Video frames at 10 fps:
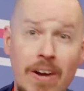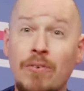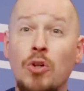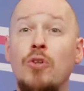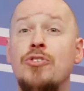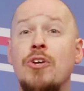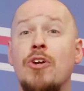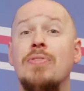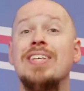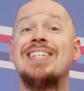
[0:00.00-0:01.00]
Fightful also
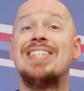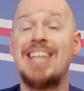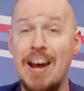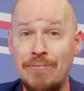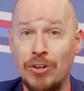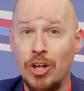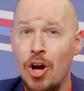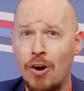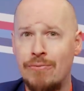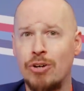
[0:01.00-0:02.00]
note that several
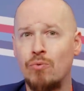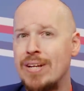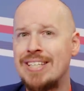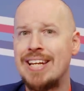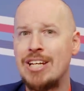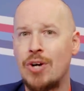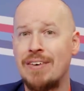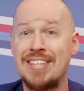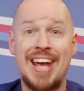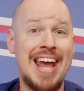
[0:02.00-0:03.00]
of the recently
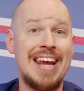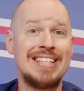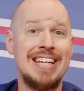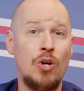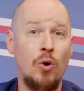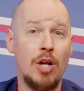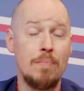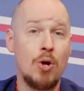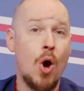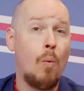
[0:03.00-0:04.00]
drafted NXT
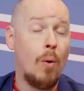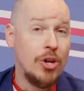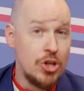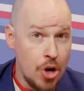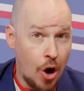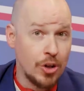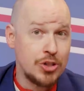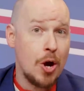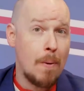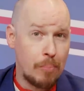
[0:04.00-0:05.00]
call-ups were
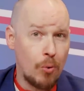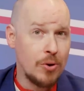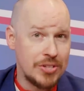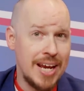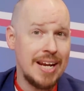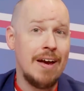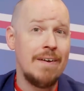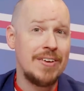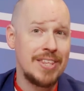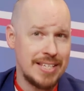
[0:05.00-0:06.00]
not brought in
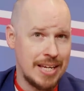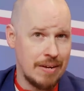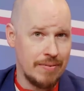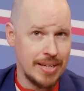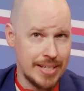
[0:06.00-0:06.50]
for the TV